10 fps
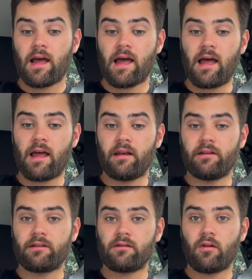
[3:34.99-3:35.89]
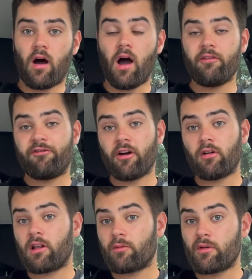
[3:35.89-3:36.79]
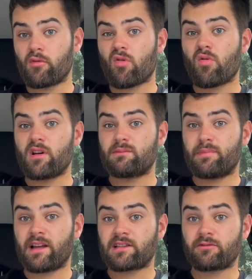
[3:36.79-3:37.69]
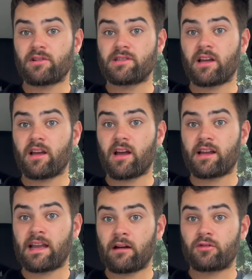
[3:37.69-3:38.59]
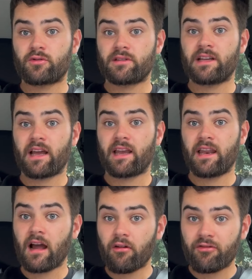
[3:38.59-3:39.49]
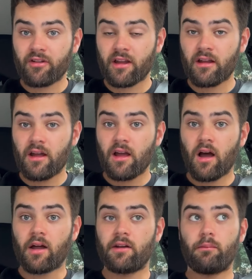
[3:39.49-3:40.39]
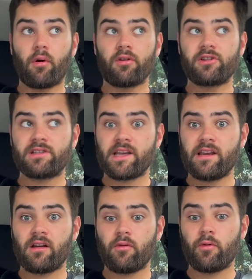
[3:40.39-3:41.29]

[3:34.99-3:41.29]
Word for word: And I felt that we were always better as a, a counter-attacking outfit under Pochettino.